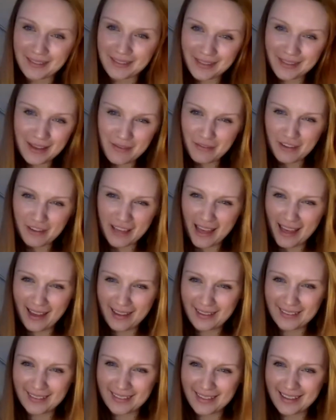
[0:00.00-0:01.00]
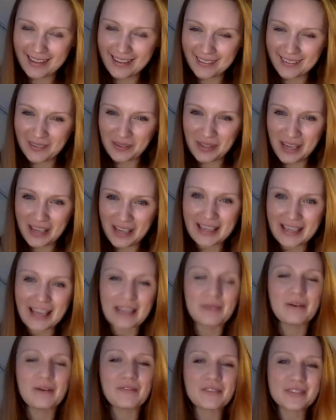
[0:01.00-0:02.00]
they forget, and they get
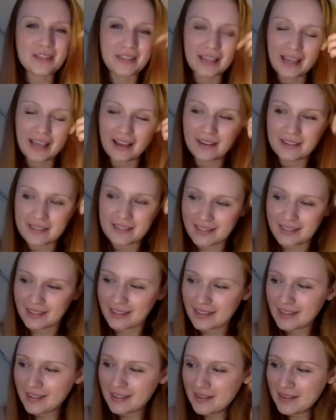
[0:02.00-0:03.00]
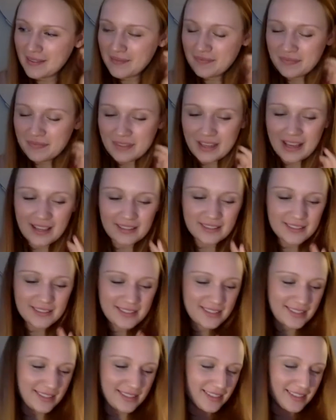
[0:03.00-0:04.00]
you in for something else, and
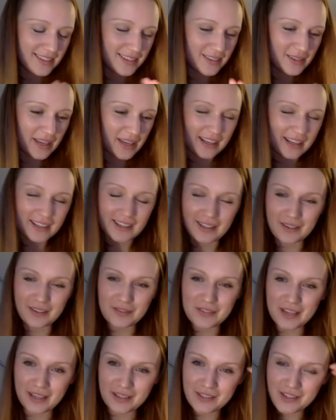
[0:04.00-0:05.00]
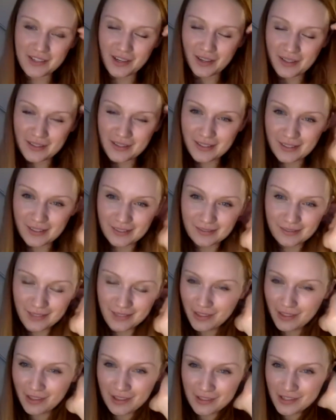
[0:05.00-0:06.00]
you get a kind of second chance and a
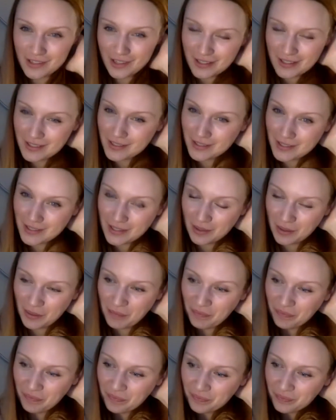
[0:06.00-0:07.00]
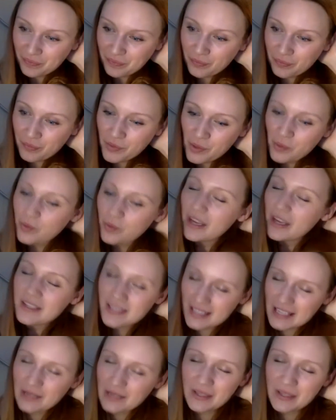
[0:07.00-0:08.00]
third chance and so on. Or they
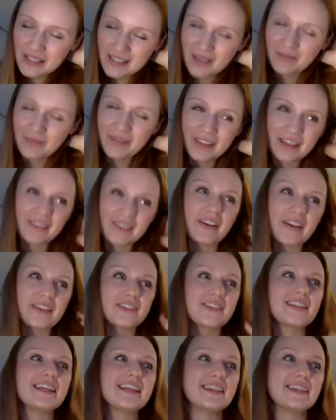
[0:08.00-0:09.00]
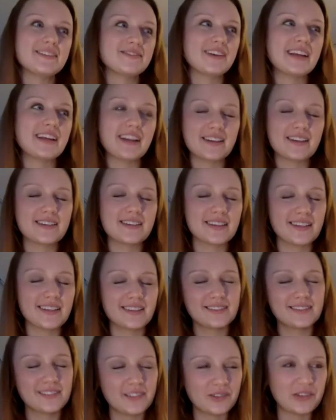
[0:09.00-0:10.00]
see you in something eventually and realize that
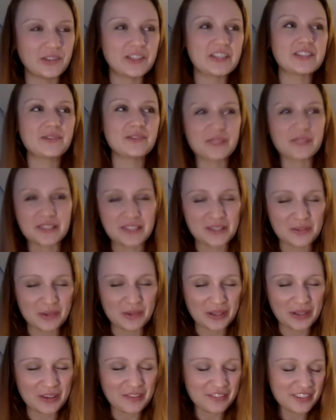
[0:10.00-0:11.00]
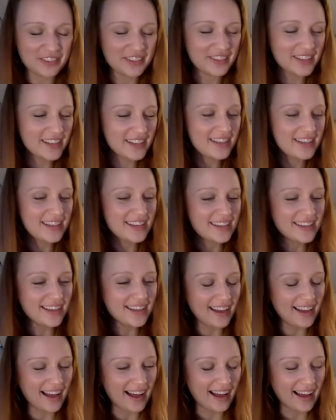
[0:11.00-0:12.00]
your audition was just a one-off.
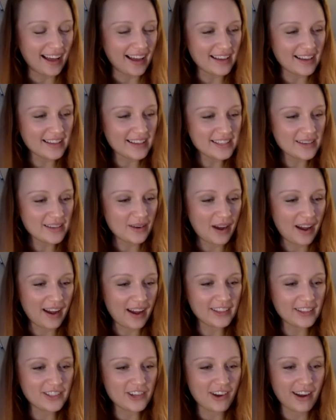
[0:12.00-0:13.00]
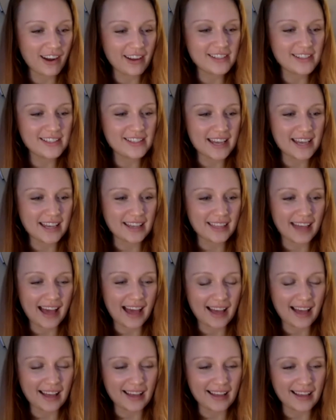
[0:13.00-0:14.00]
And so I try to take that
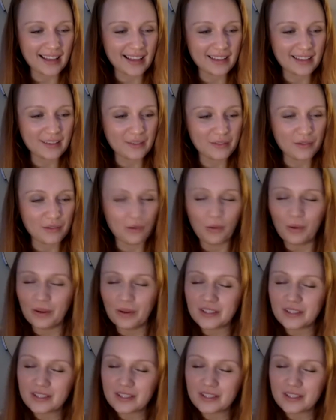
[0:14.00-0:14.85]
forward.